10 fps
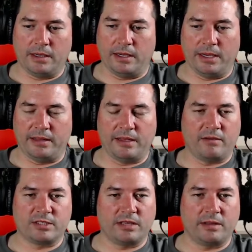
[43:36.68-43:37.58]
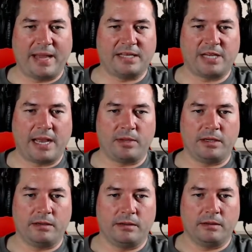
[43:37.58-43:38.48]
And then all of a sudden the patch happened,
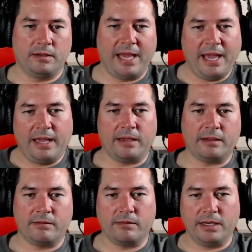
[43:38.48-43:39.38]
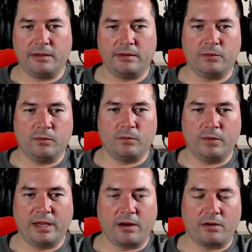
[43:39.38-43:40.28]
and hey, we
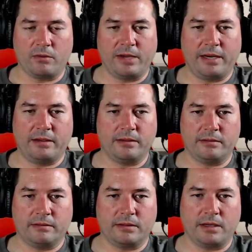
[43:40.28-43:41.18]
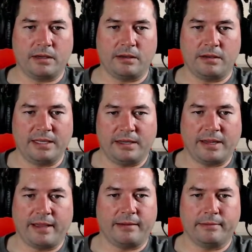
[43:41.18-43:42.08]
got all the way to
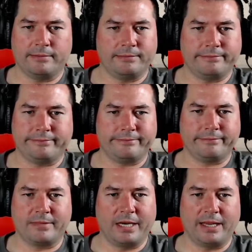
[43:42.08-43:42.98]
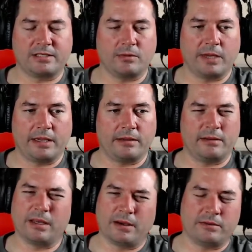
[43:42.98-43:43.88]
Illidan the next week,
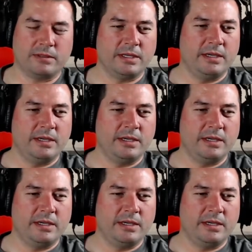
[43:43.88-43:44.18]
you know?